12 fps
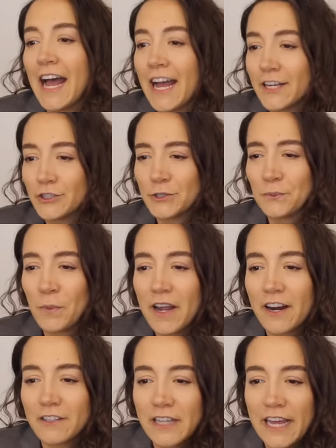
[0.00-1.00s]
I should
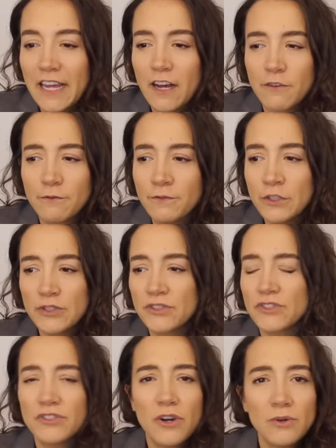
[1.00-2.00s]
wear like a full
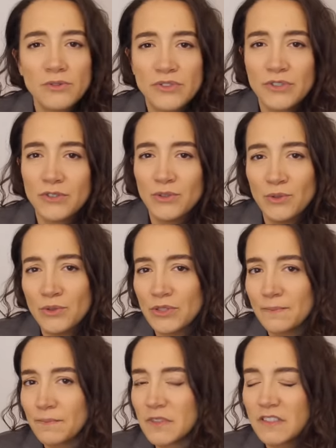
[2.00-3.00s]

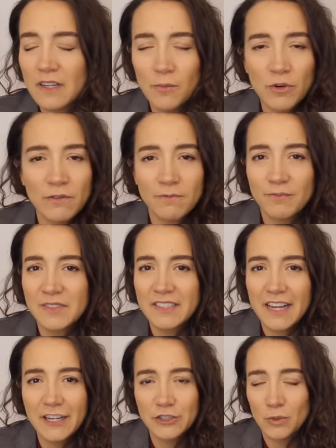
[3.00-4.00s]
snowsuit. Someone
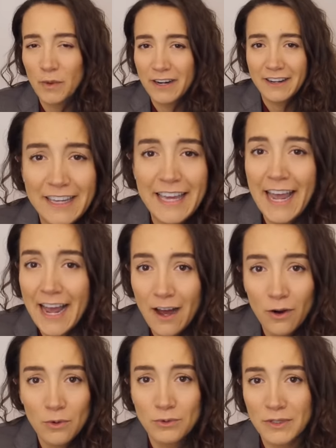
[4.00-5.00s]
said I should wear a
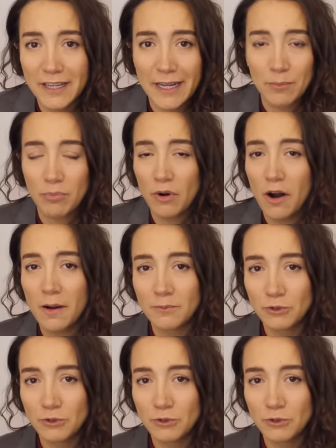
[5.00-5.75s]
gown, like a prom